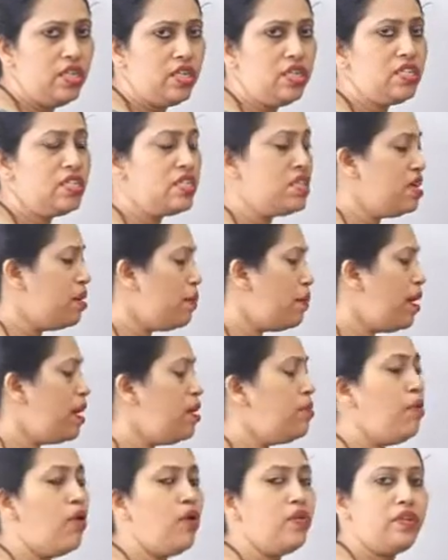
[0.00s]
is
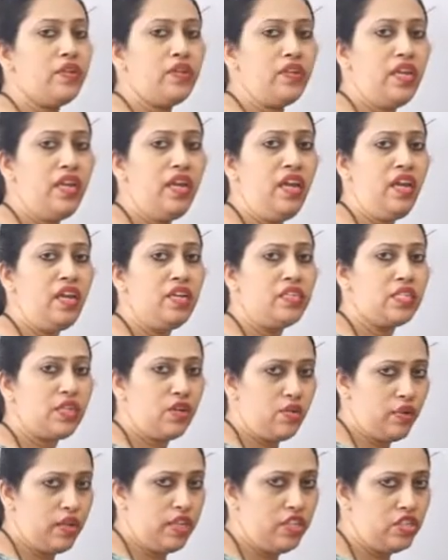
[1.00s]
pulmonary
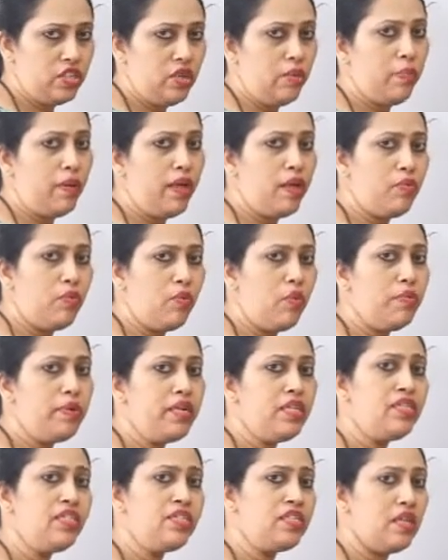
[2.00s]
circulation. Pulmon
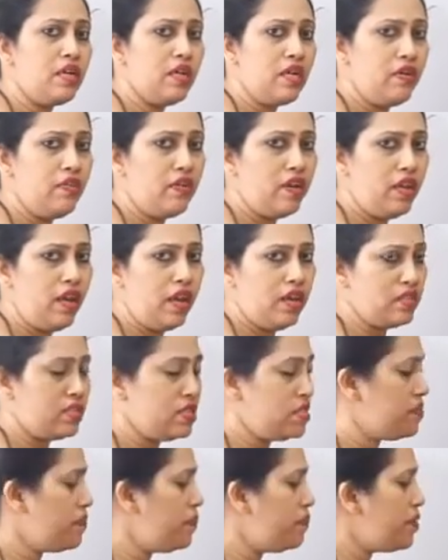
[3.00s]
means
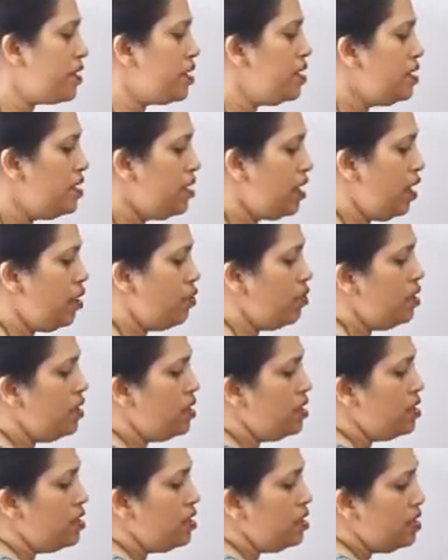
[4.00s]
lungs.
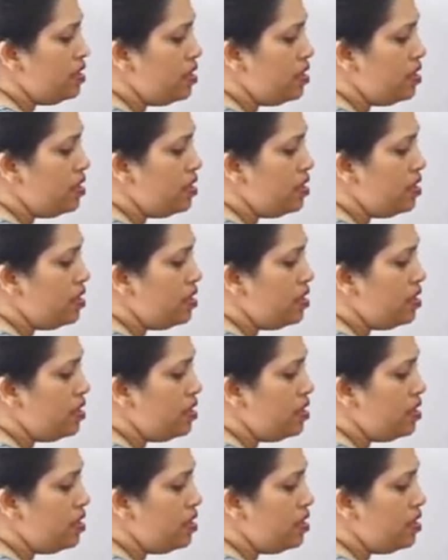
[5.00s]
Now